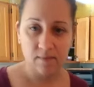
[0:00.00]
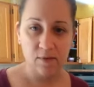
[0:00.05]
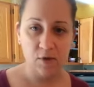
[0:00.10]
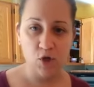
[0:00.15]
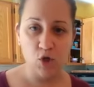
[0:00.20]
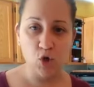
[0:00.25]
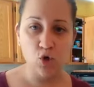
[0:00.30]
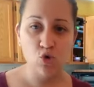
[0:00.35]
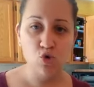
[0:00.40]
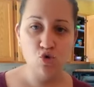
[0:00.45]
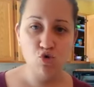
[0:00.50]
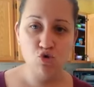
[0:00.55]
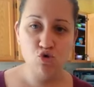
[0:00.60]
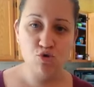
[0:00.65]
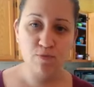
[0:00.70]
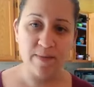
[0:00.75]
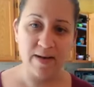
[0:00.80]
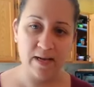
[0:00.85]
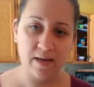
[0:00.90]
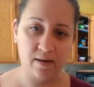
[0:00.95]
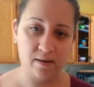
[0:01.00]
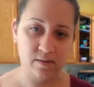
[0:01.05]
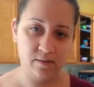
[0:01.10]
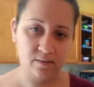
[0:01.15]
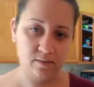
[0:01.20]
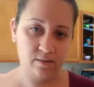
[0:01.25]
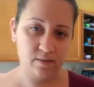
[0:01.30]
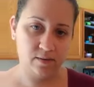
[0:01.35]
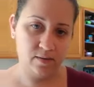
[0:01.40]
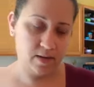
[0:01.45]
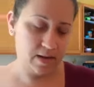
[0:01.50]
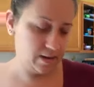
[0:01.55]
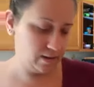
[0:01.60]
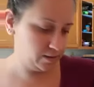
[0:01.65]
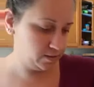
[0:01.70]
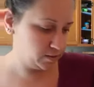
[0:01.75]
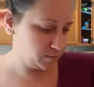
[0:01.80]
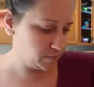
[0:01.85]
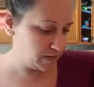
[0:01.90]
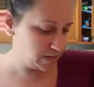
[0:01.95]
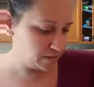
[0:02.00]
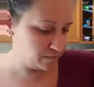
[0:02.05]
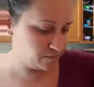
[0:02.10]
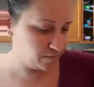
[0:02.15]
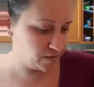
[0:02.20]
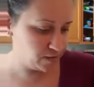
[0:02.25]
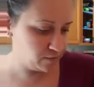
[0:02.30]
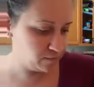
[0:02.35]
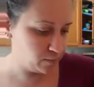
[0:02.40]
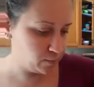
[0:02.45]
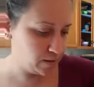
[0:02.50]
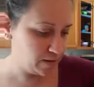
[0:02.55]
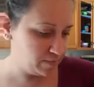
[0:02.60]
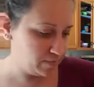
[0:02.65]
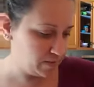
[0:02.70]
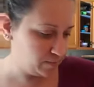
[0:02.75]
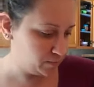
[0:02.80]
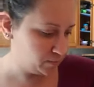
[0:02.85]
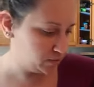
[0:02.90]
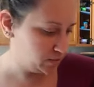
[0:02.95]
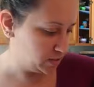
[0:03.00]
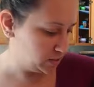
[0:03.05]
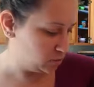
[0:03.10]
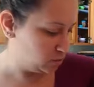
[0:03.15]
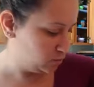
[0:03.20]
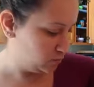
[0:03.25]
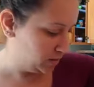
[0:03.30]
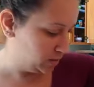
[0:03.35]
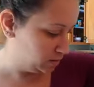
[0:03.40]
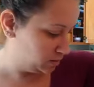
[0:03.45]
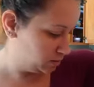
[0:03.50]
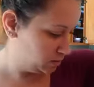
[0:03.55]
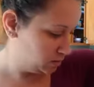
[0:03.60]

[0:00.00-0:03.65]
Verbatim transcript: Cumin. Ellen's making fun of the way people say cumin.